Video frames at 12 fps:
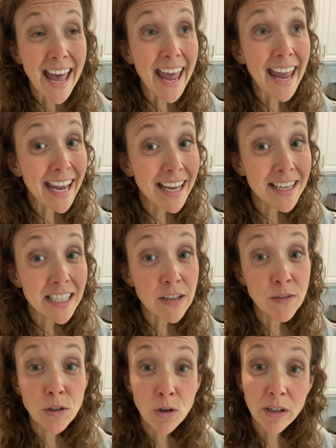And if
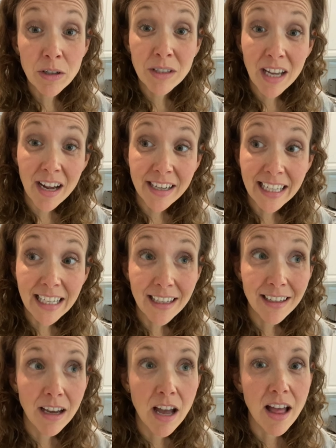you don't use honey,
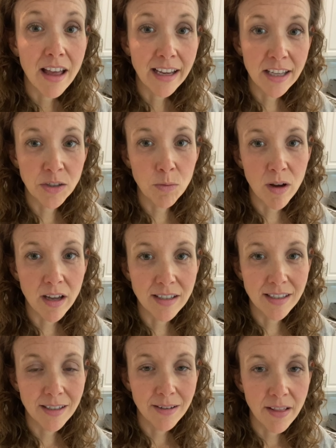guess what?
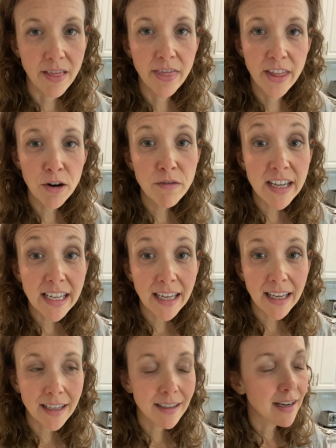They're
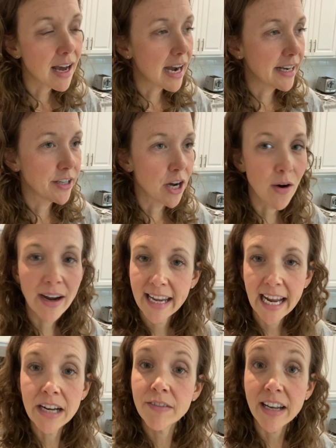vegan. I know, I
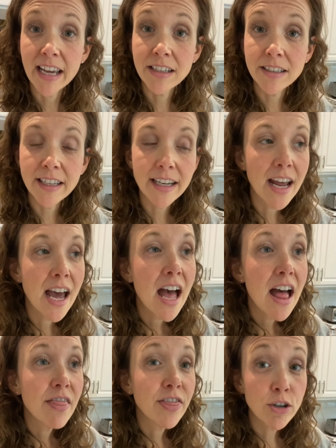can't even handle it.
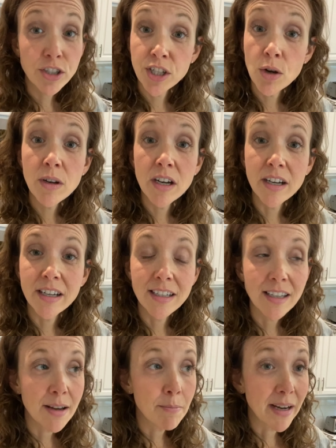They're so good.
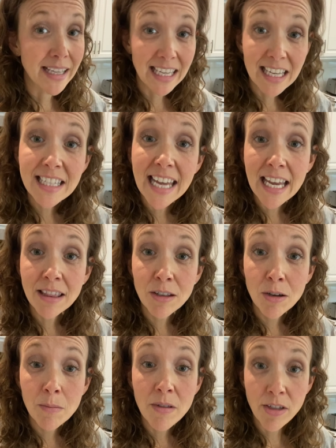My kids ate
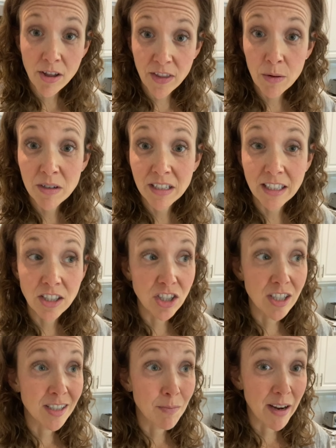them, thought they were
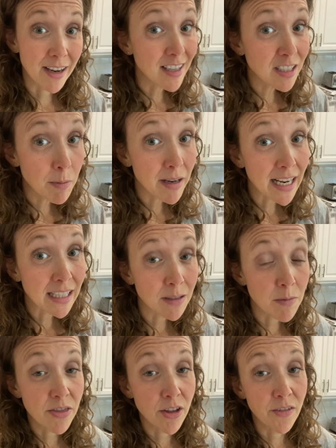delicious. My husband ate them
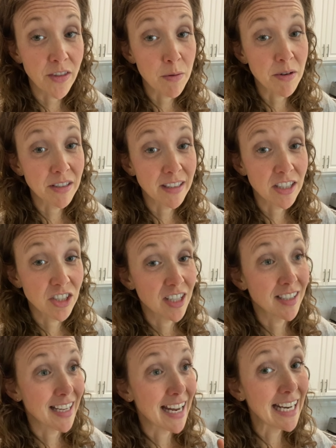and thought they were
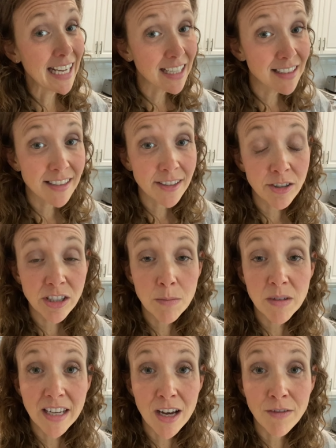delicious, and he considers
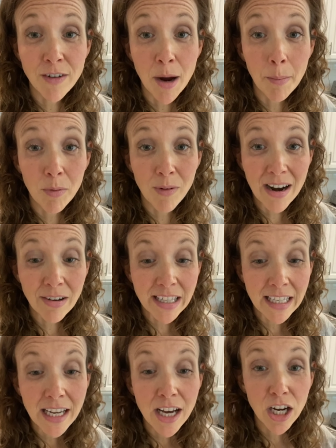himself a
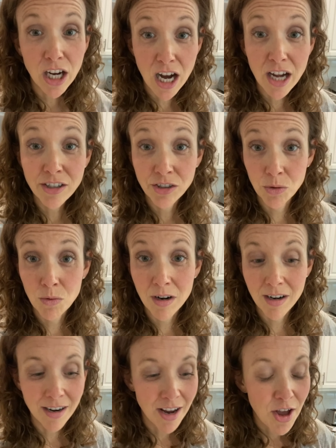brownie connoisseur.
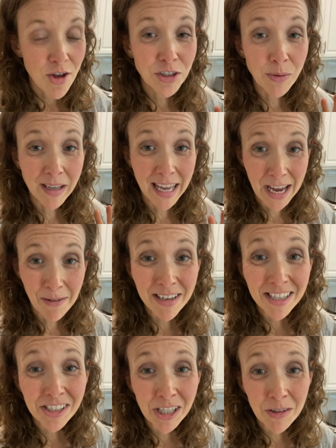So I can't wait to
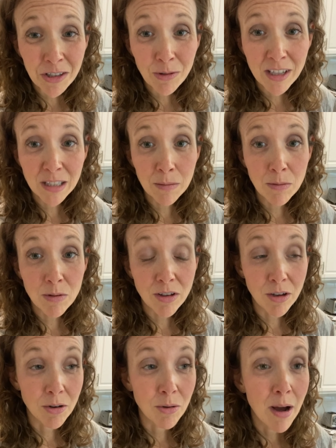share this recipe with
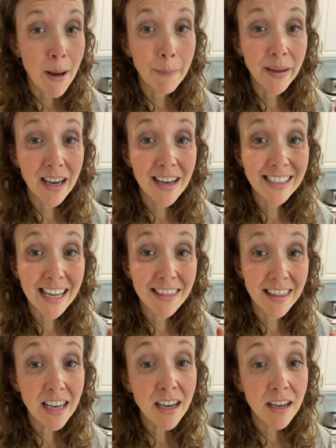you because I
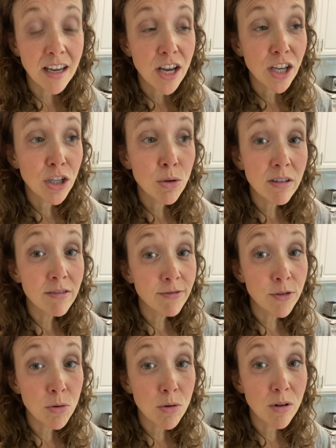think you can
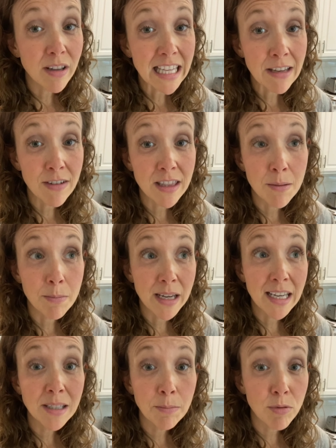fool even the
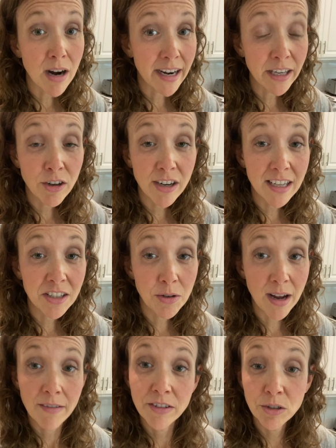biggest brownie critics you
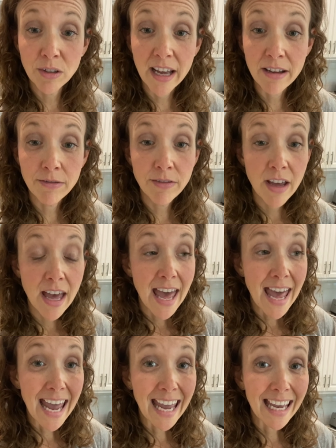have in your life,
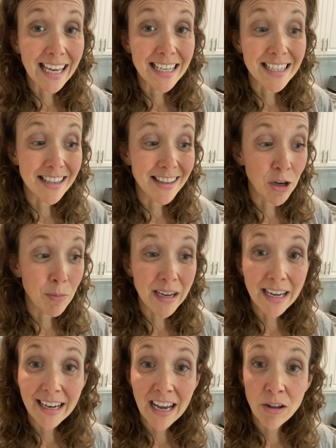and they'll be
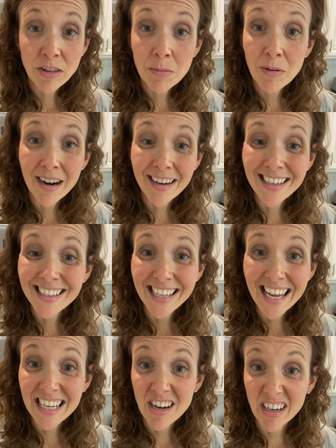eating healthy brownies
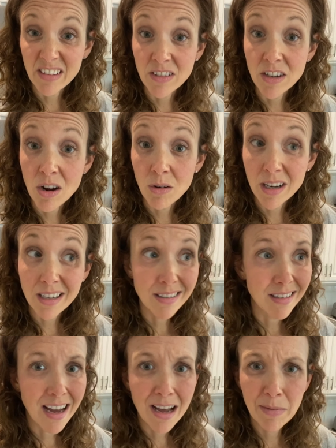and not even know it.
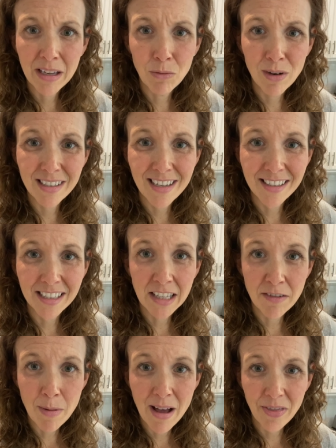I mean, what's not to love
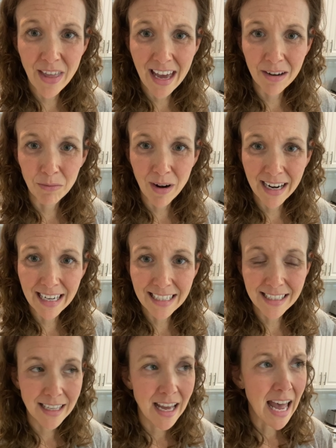about that, right?
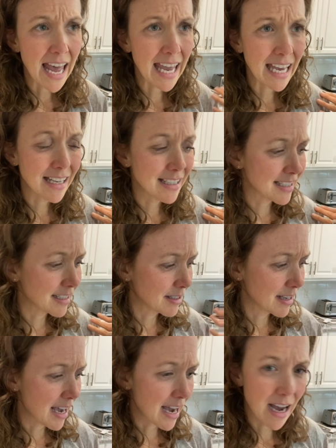And
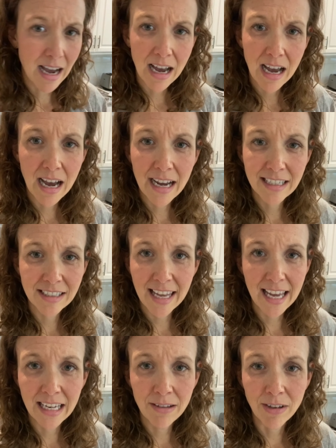I just
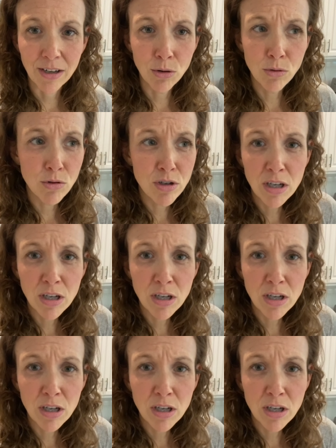can't even. Who knew you